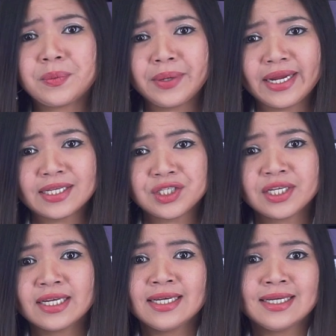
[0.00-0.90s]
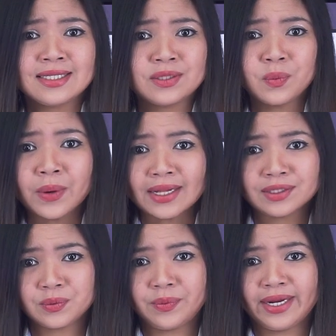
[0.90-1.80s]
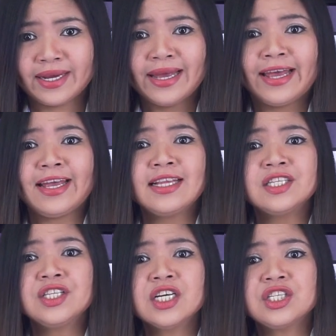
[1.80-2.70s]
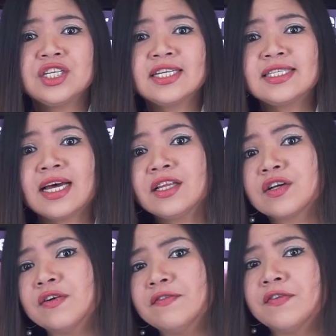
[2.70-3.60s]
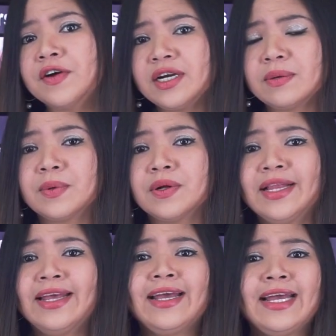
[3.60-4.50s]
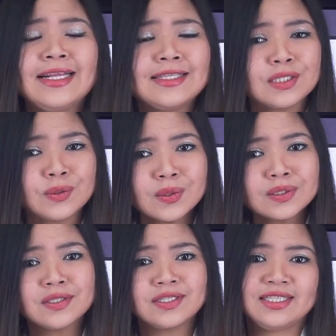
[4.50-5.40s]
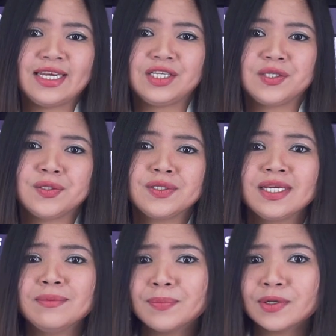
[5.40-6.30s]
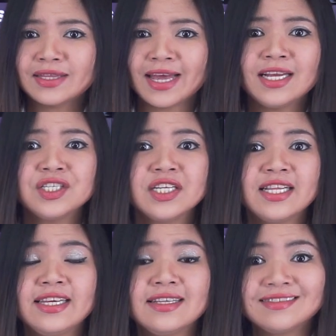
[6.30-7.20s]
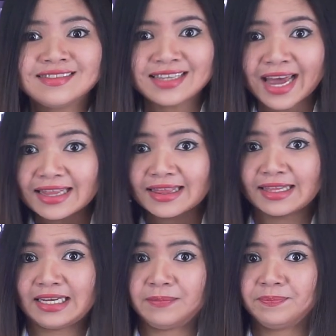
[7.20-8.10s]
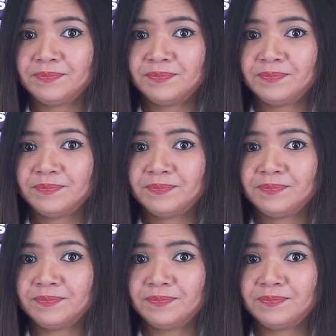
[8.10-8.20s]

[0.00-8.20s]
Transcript: reaches sweltering, it's not just uncomfortable, it's also dangerous and potentially deadly.